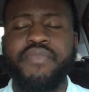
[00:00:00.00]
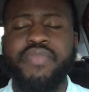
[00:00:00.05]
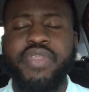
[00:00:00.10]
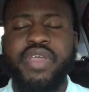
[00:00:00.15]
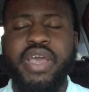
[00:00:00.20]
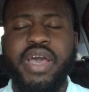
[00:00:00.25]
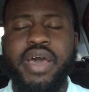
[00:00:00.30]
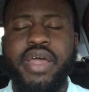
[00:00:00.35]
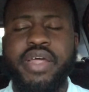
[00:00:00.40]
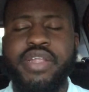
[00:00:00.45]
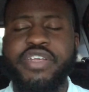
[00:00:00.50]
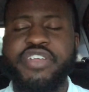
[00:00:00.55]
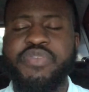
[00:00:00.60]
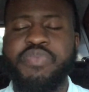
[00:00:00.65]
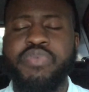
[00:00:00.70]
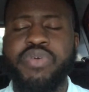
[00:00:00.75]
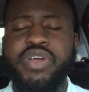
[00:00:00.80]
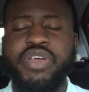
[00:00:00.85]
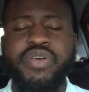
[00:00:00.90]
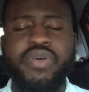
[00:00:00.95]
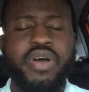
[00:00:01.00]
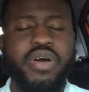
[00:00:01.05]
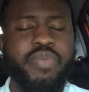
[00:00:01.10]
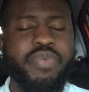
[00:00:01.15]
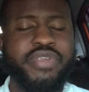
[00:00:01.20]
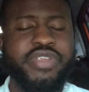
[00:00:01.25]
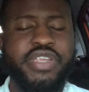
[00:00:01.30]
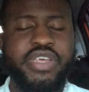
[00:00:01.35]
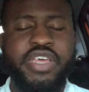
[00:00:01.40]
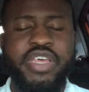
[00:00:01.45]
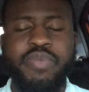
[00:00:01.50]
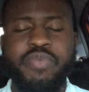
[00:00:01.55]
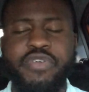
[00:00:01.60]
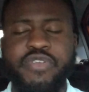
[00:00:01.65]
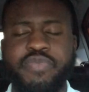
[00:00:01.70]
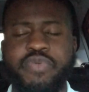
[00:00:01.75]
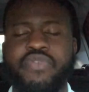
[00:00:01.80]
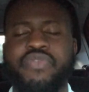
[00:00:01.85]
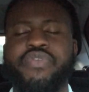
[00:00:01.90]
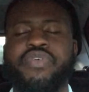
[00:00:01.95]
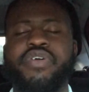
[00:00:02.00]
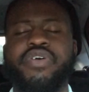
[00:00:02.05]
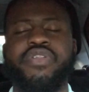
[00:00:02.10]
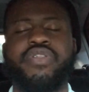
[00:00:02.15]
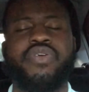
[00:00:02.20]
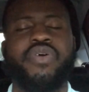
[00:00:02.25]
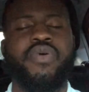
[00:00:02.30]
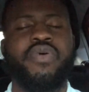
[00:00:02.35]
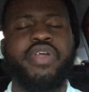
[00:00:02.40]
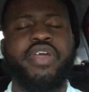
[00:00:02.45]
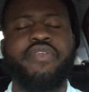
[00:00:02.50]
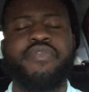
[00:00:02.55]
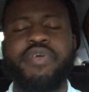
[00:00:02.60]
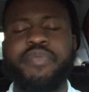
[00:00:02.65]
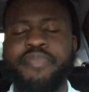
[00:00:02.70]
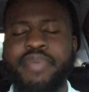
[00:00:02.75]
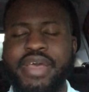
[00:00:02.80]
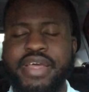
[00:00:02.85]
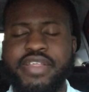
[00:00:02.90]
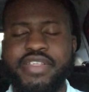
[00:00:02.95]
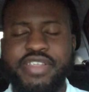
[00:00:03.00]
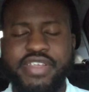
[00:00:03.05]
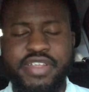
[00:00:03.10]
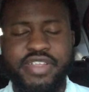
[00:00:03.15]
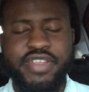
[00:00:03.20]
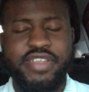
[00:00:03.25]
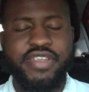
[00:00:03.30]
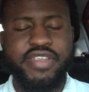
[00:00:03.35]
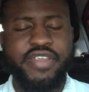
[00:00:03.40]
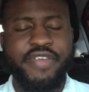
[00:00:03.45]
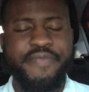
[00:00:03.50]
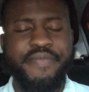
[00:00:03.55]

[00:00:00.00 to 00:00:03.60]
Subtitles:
God, I just pray you help us to keep us before your throne in repentance,